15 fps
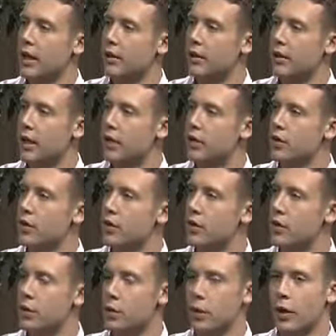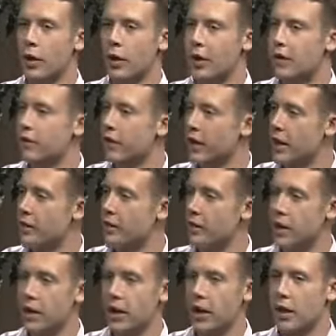I had a friend who invited
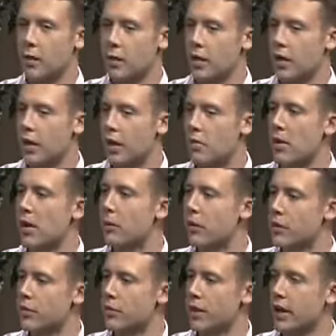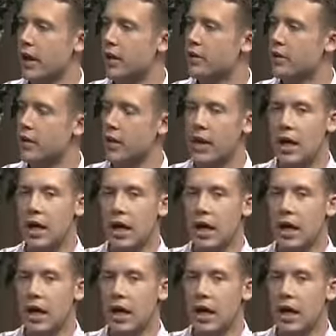me, and I went there and I met a bunch of the guys there.